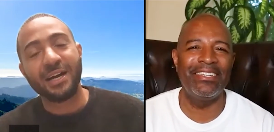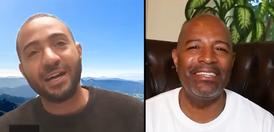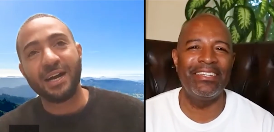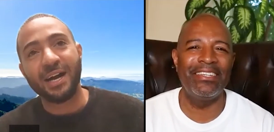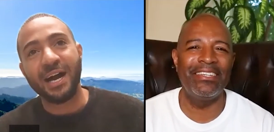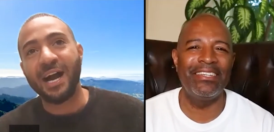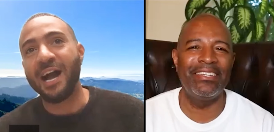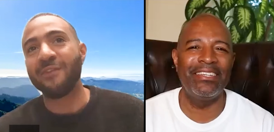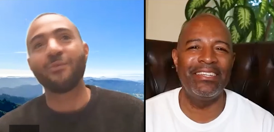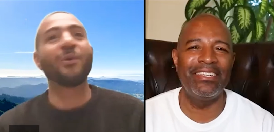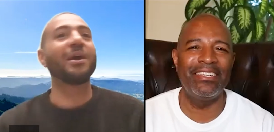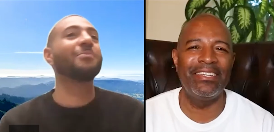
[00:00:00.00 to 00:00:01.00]
Speaker 1: I
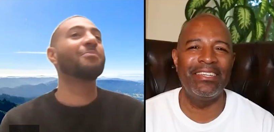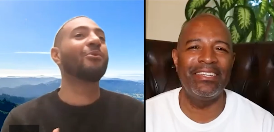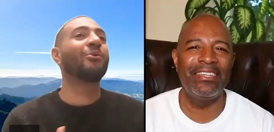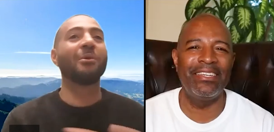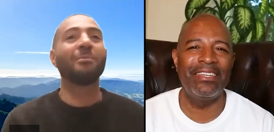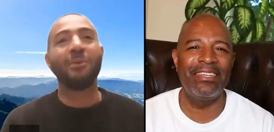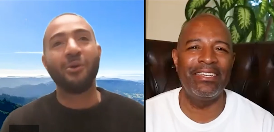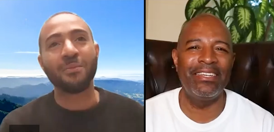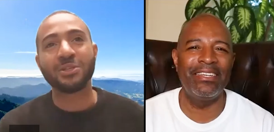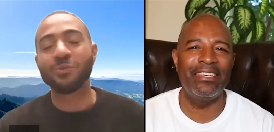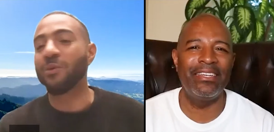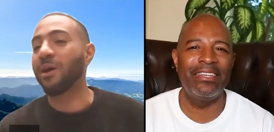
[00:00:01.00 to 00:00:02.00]
have way more
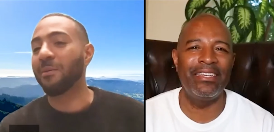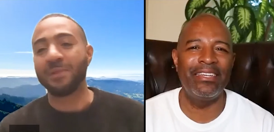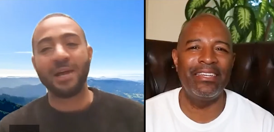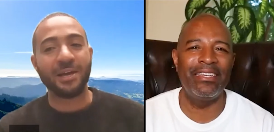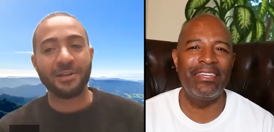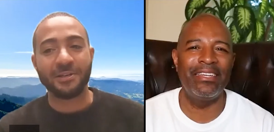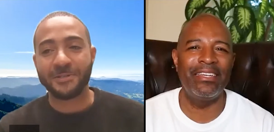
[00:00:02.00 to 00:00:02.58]
moments where I'm like,